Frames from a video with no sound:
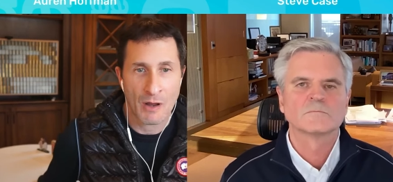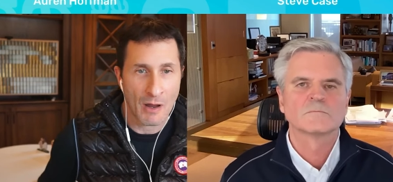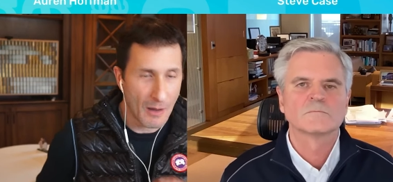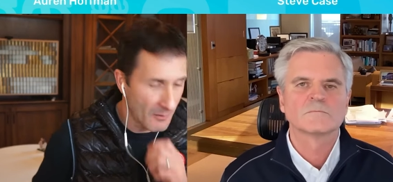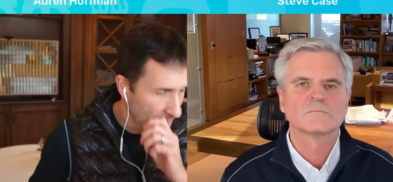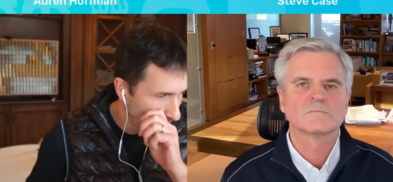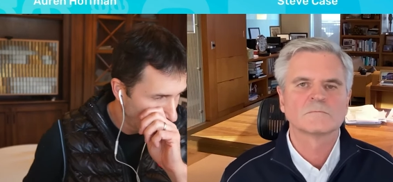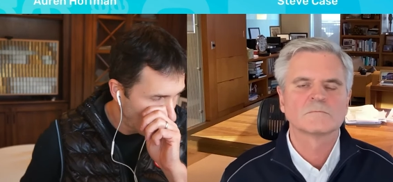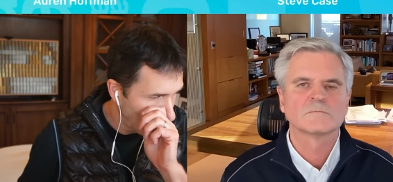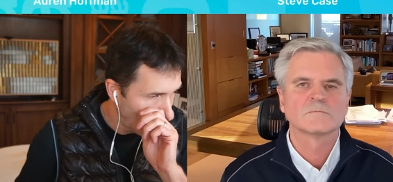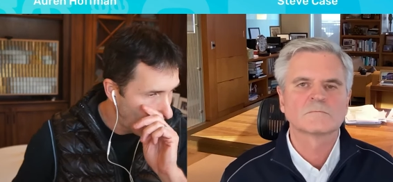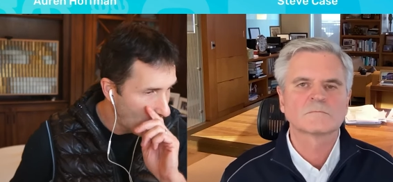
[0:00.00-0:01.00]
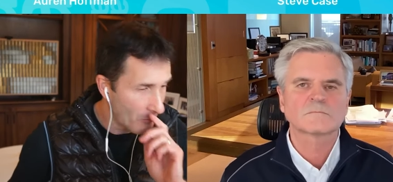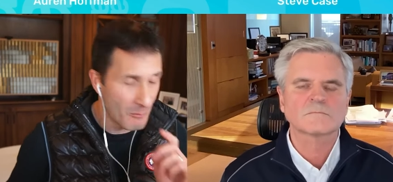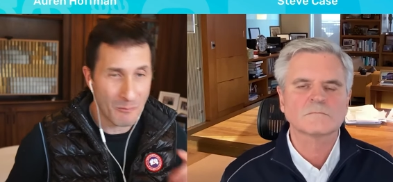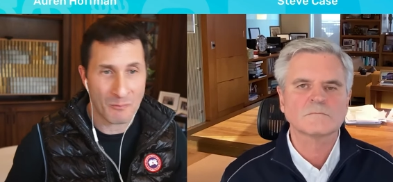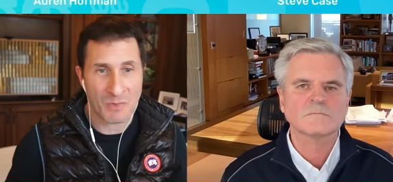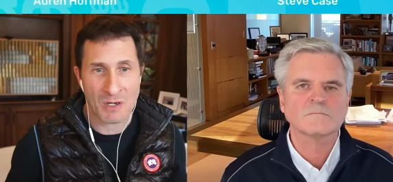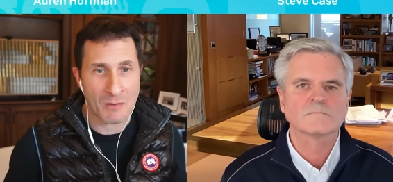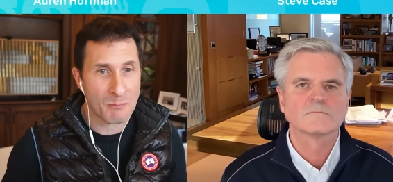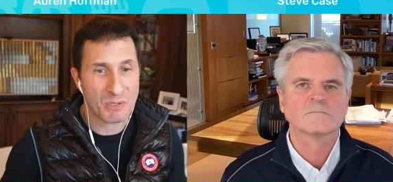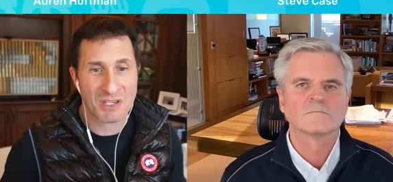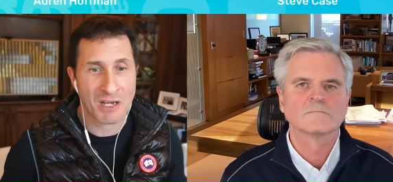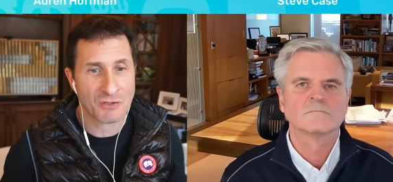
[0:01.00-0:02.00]
Speaker 1: um, from home uh,
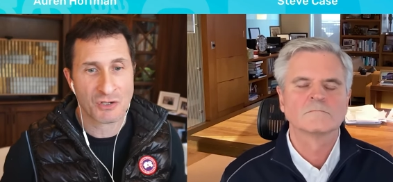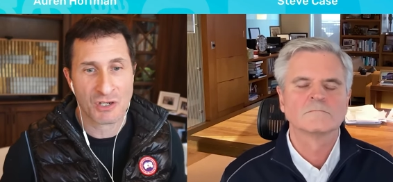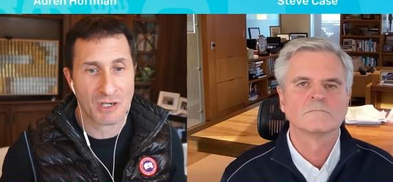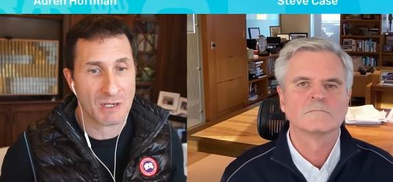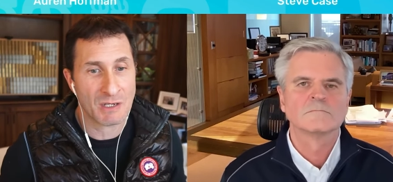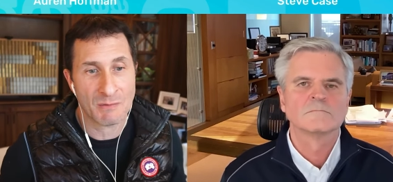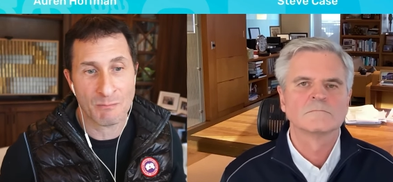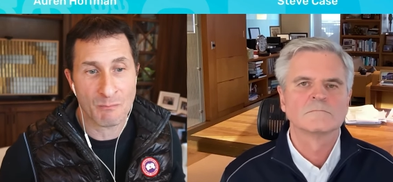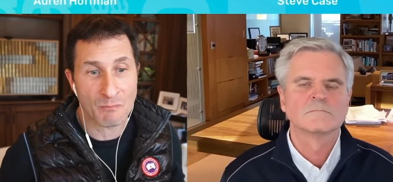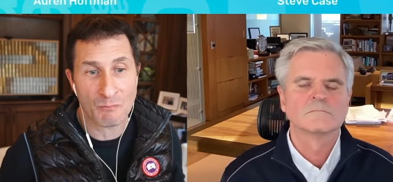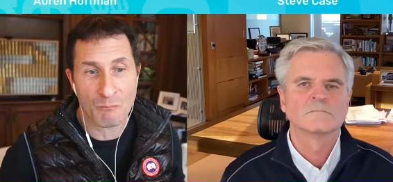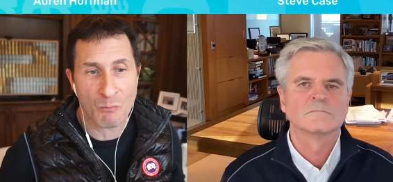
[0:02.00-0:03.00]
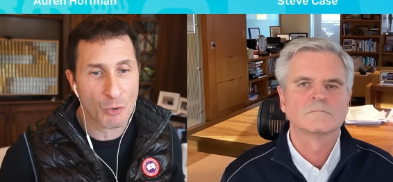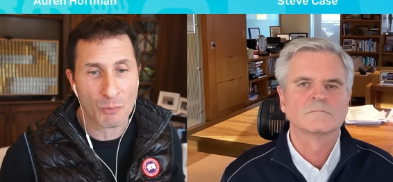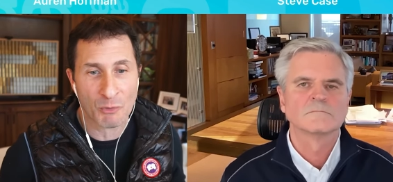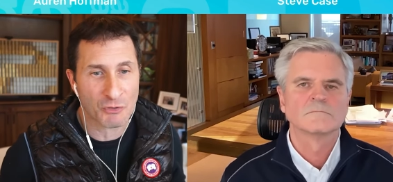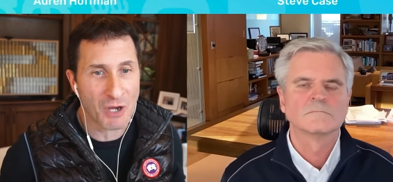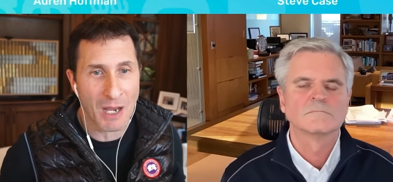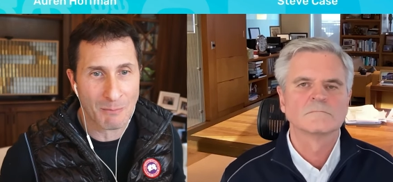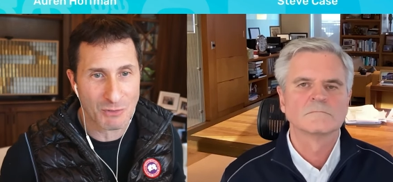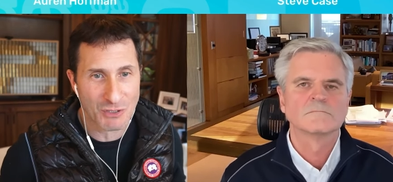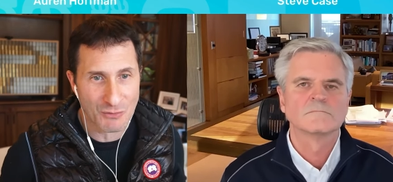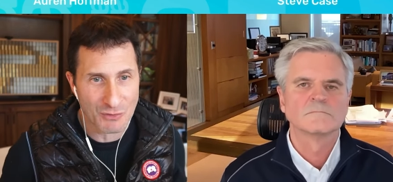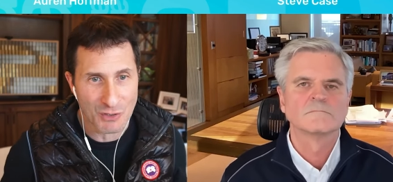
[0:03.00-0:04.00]
potentially multiple
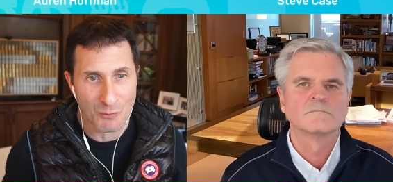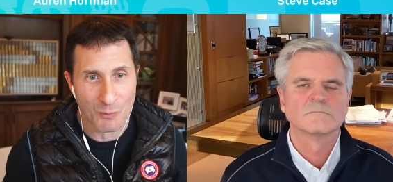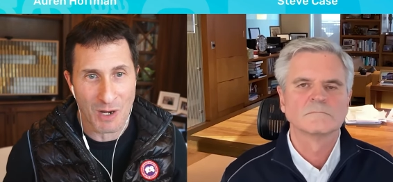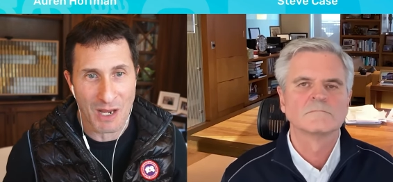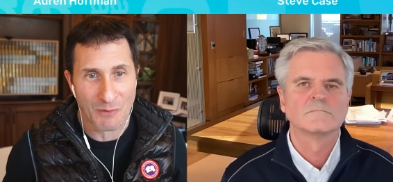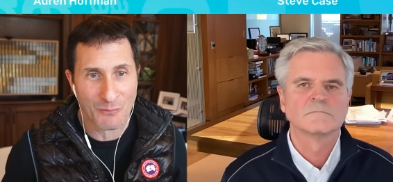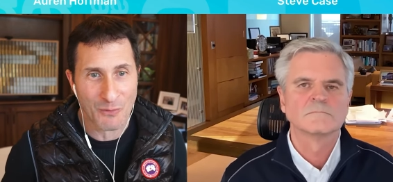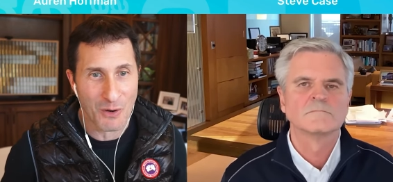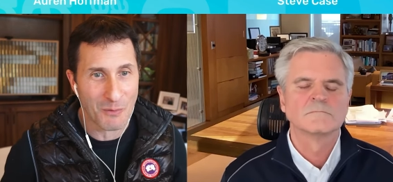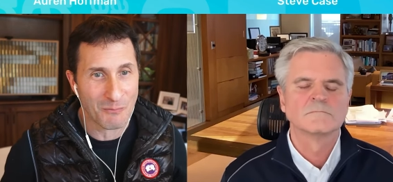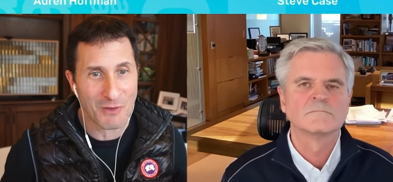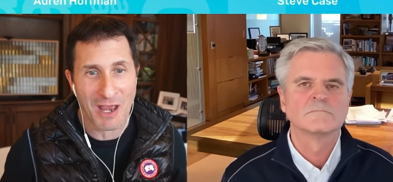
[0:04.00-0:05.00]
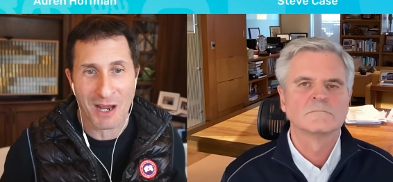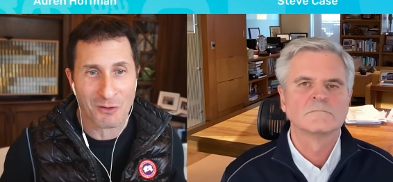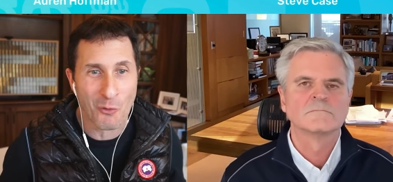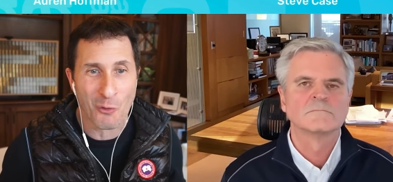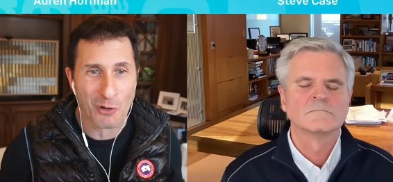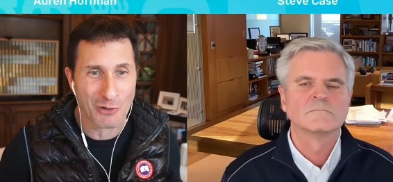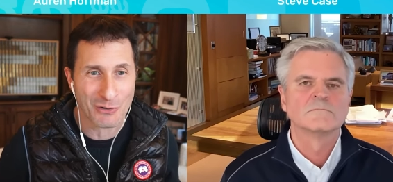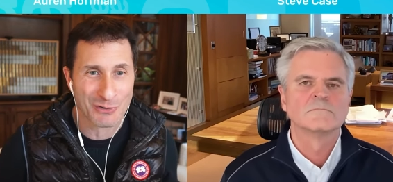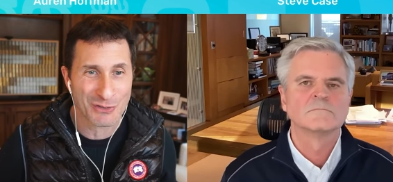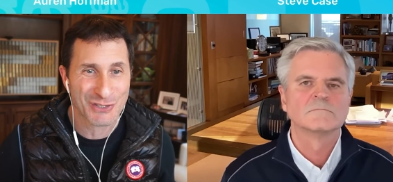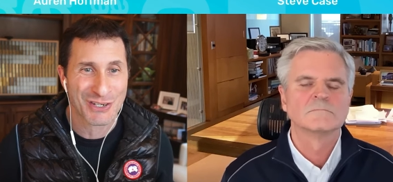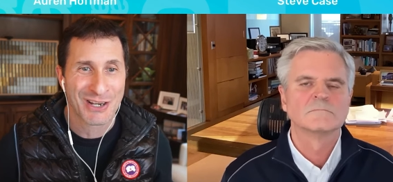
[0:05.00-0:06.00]
time zones away from the
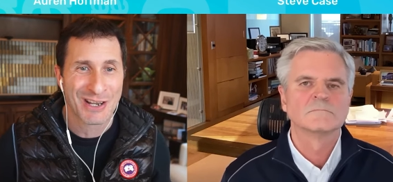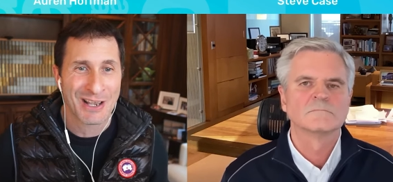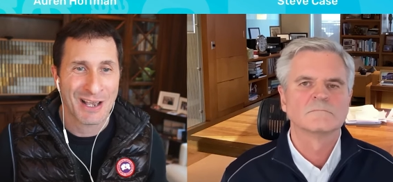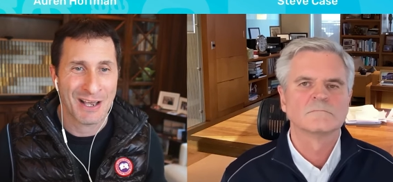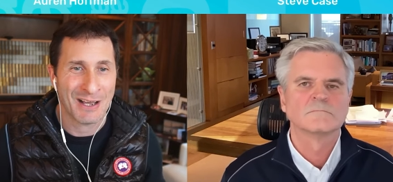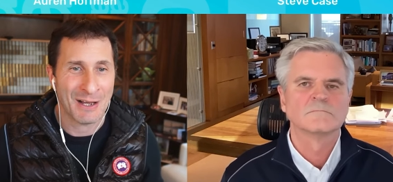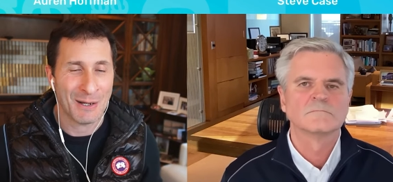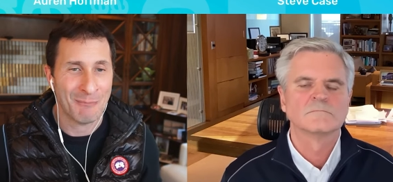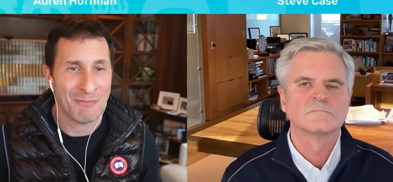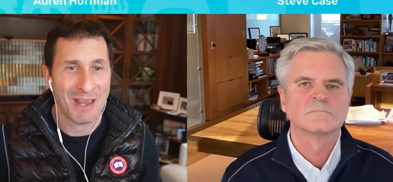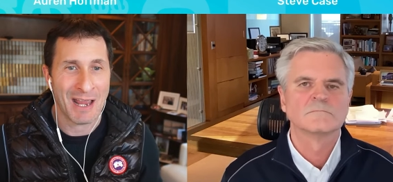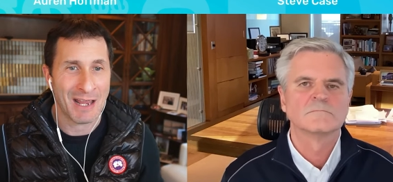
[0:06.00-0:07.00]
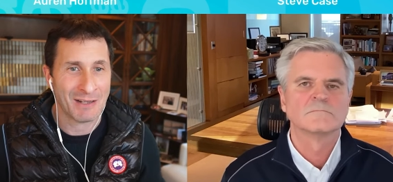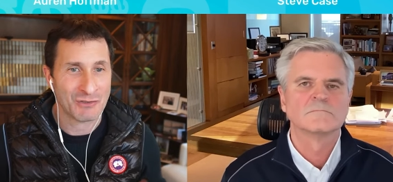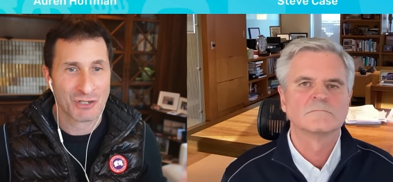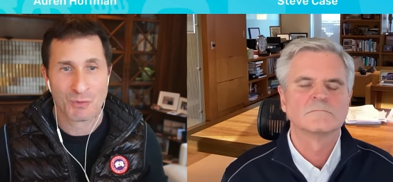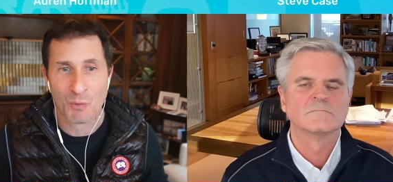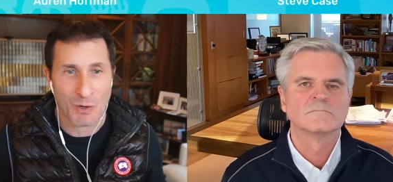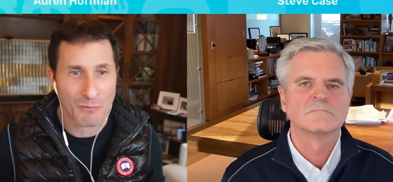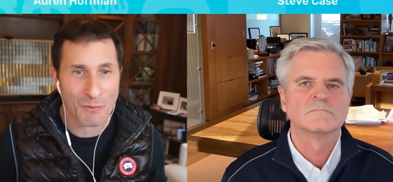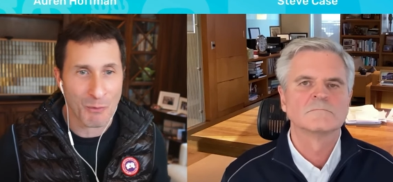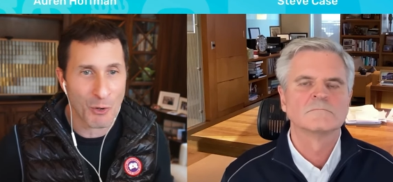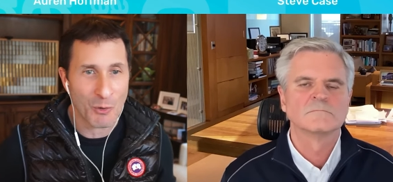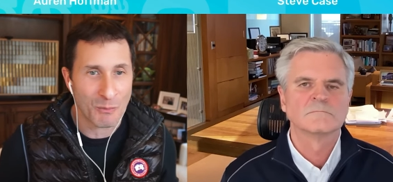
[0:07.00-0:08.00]
headquarters um, and just work
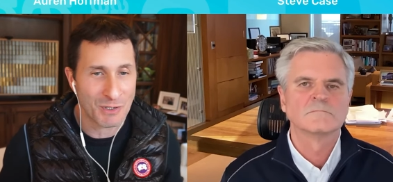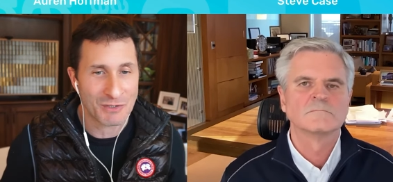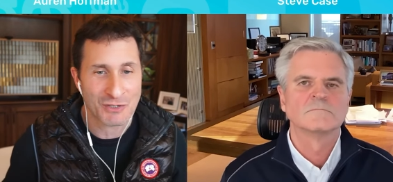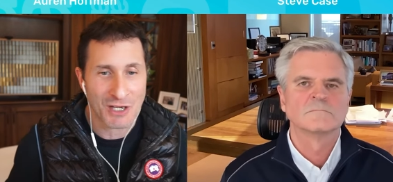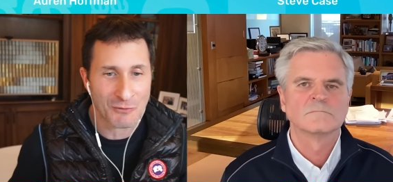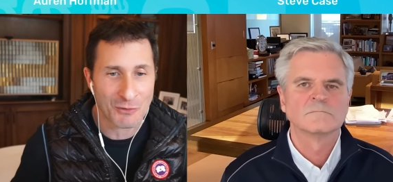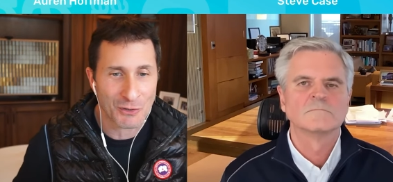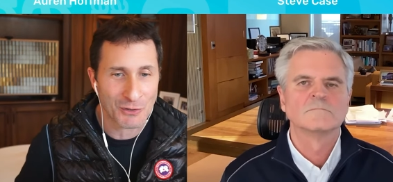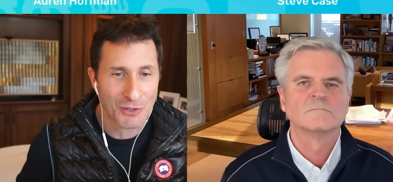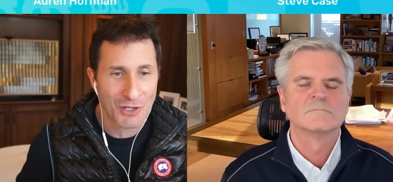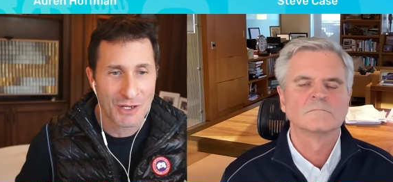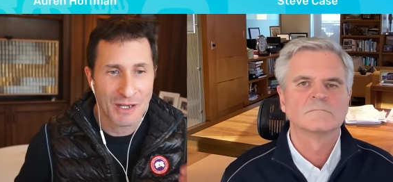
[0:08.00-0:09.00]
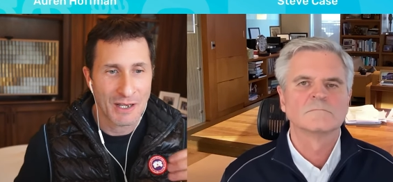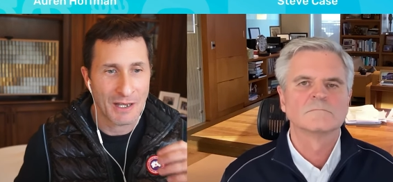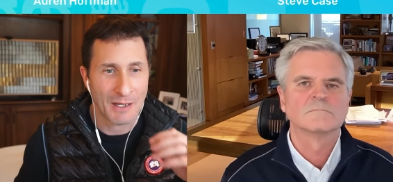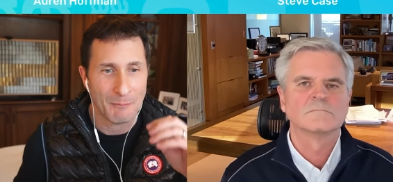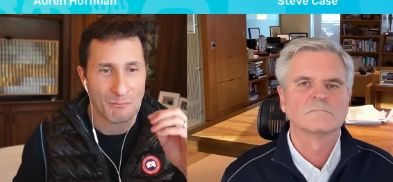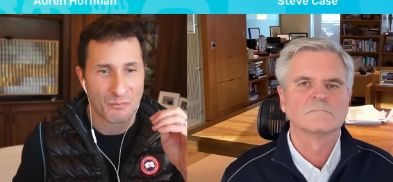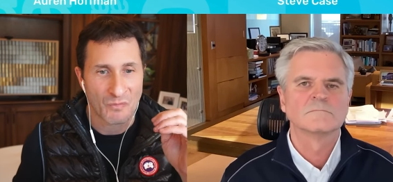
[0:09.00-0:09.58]
from home in general um,